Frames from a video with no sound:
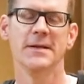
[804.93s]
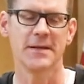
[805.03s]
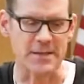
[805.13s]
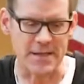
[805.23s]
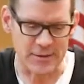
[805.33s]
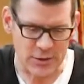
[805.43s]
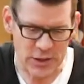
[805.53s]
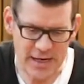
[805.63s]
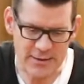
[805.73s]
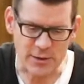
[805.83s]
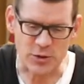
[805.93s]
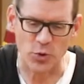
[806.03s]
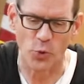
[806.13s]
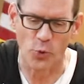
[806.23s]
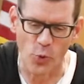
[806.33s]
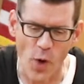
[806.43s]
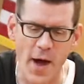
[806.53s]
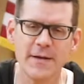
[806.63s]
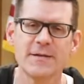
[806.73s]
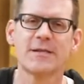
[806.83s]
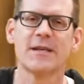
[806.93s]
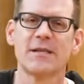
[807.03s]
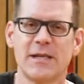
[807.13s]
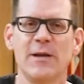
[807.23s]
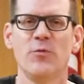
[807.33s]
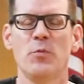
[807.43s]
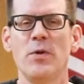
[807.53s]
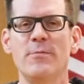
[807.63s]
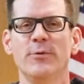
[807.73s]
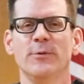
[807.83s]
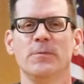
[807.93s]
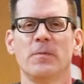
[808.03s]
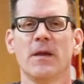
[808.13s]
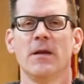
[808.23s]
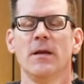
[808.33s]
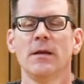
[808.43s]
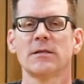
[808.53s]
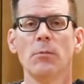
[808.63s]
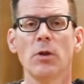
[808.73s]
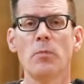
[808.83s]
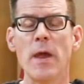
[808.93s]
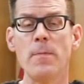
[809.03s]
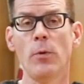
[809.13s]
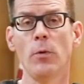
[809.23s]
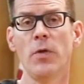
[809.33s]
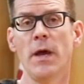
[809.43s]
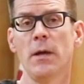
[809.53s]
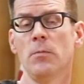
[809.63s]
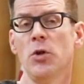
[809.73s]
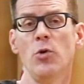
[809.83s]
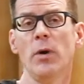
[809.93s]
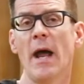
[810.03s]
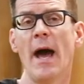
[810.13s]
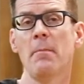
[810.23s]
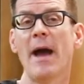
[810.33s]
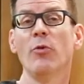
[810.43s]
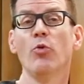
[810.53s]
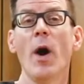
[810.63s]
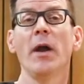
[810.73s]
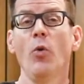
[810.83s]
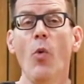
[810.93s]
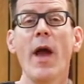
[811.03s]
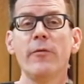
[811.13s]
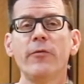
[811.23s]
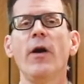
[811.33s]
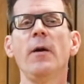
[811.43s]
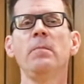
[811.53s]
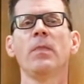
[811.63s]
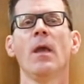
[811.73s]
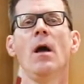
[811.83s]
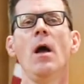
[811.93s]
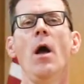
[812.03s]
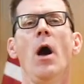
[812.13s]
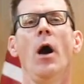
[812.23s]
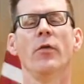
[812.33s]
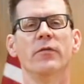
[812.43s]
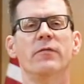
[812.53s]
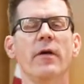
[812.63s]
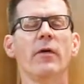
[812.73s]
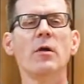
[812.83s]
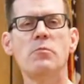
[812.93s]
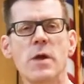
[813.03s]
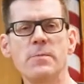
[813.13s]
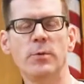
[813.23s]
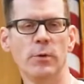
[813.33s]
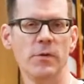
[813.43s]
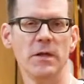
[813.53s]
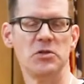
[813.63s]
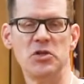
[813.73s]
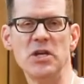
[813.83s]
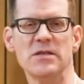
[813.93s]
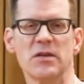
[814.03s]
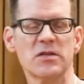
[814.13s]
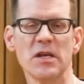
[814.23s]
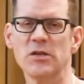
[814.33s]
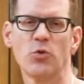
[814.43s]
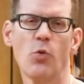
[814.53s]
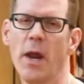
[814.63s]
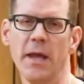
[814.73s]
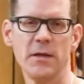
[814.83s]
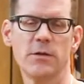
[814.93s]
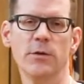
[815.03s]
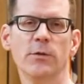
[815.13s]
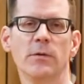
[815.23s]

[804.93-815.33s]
You see, Jesus runs to sinful people. Some of the people that you and I might run away from are the very people that Jesus is running to.